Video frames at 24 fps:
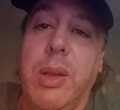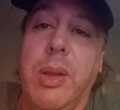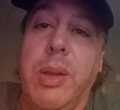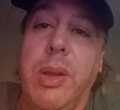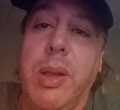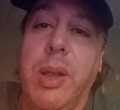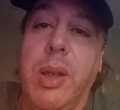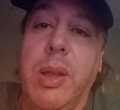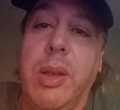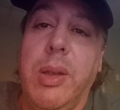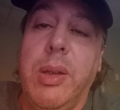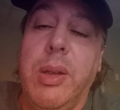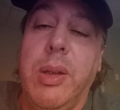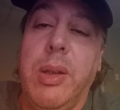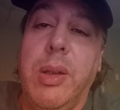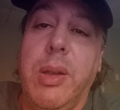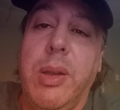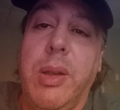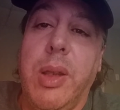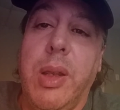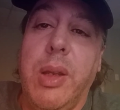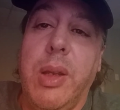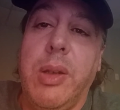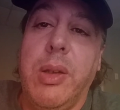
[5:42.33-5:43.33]
then
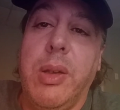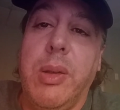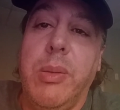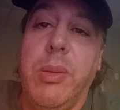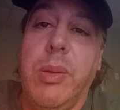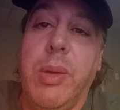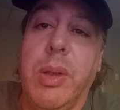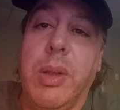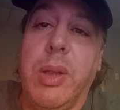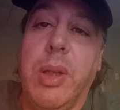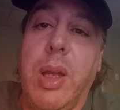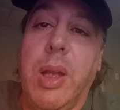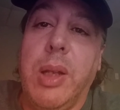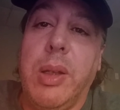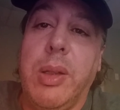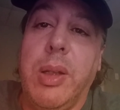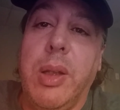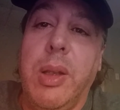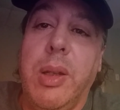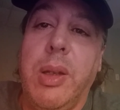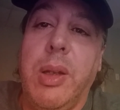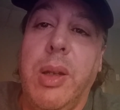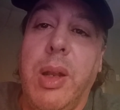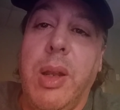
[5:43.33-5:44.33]
they should be
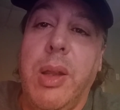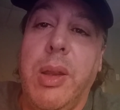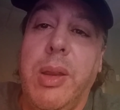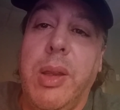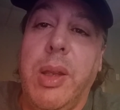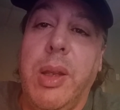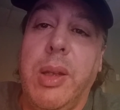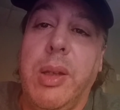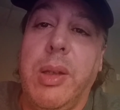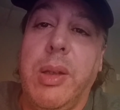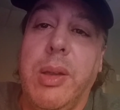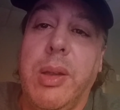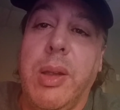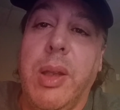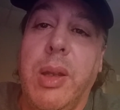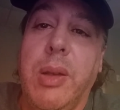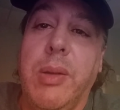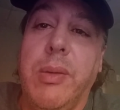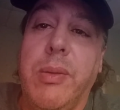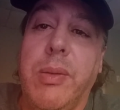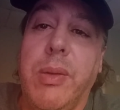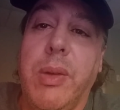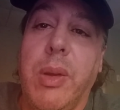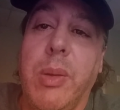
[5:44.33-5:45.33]
elected. And I think
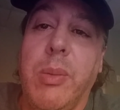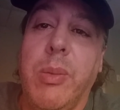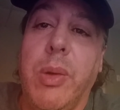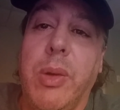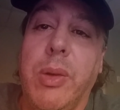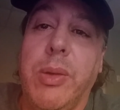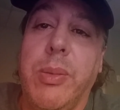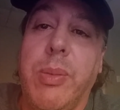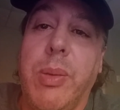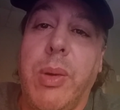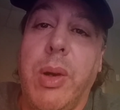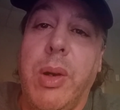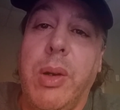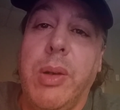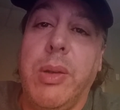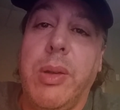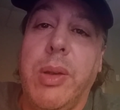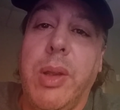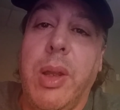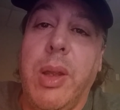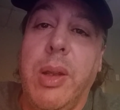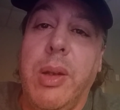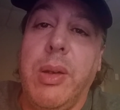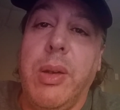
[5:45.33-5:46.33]
that for the most part
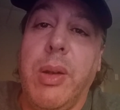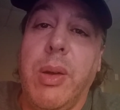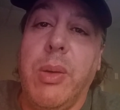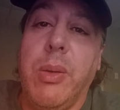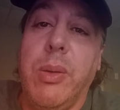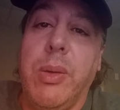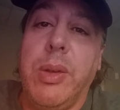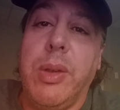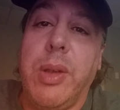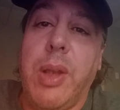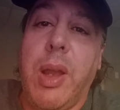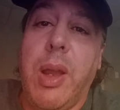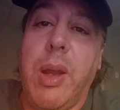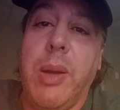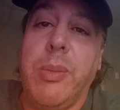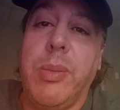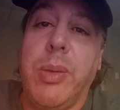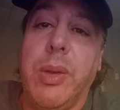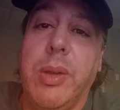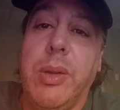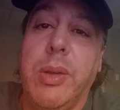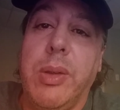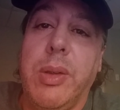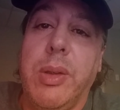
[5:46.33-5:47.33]
that always
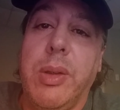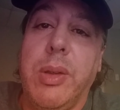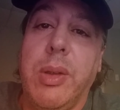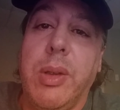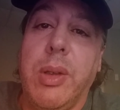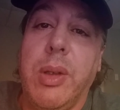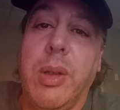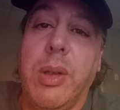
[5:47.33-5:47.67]
happens.